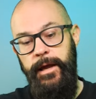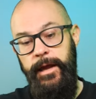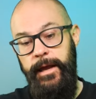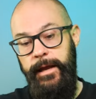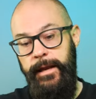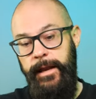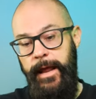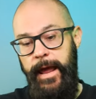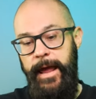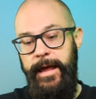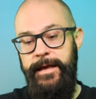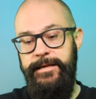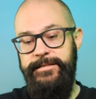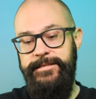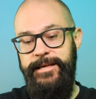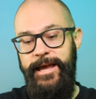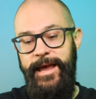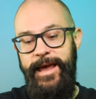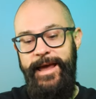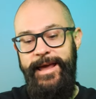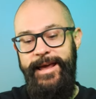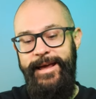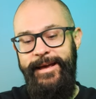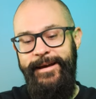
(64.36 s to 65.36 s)
It has
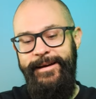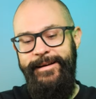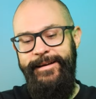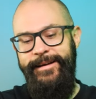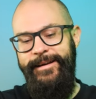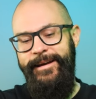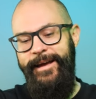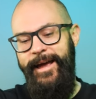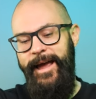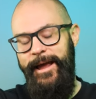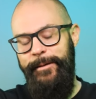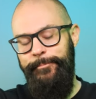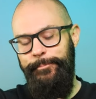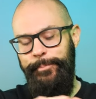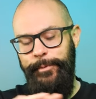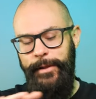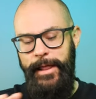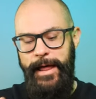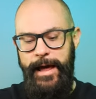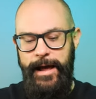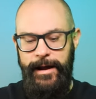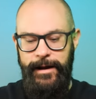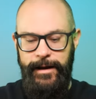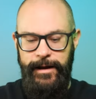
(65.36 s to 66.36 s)
a
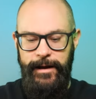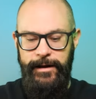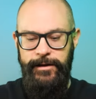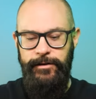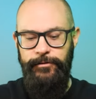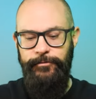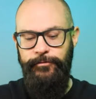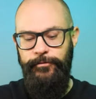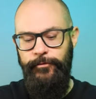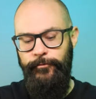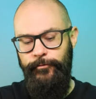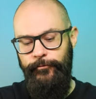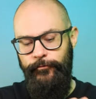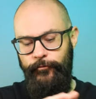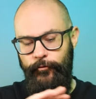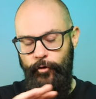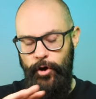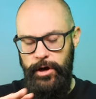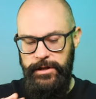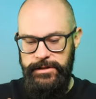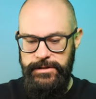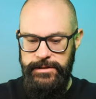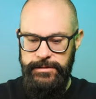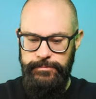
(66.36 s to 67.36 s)
black kind of
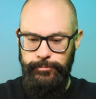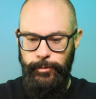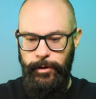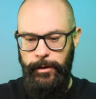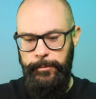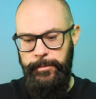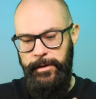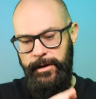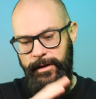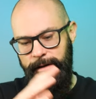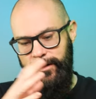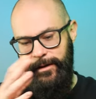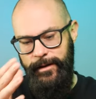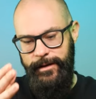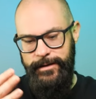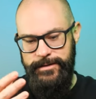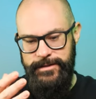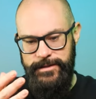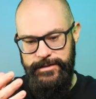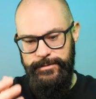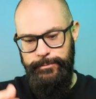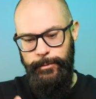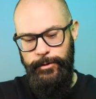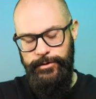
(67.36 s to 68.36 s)
front. Well, I mean, I
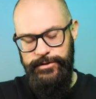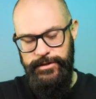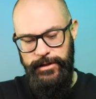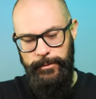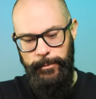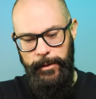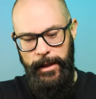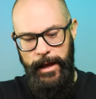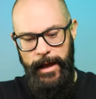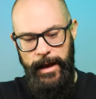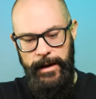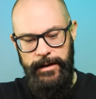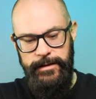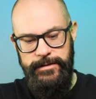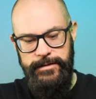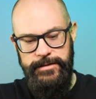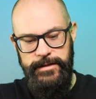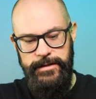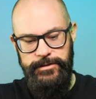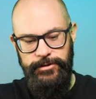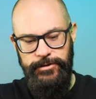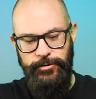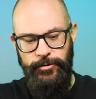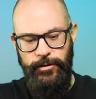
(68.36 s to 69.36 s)
guess it's mostly black. It
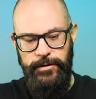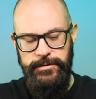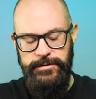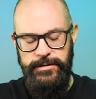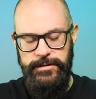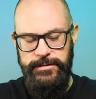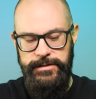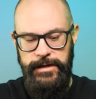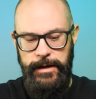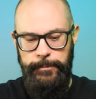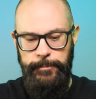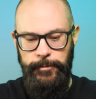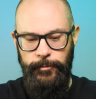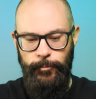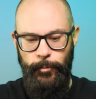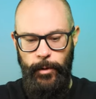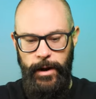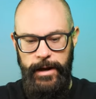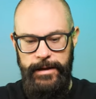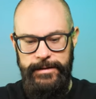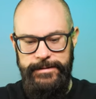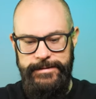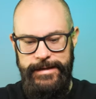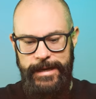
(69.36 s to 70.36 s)
says across the top in
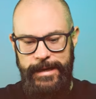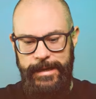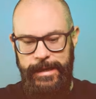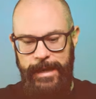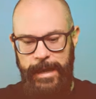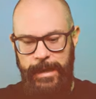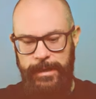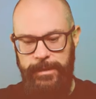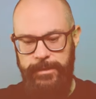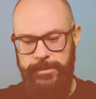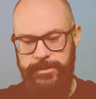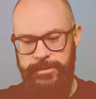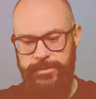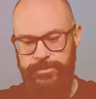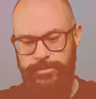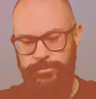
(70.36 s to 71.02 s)
red, dedicated to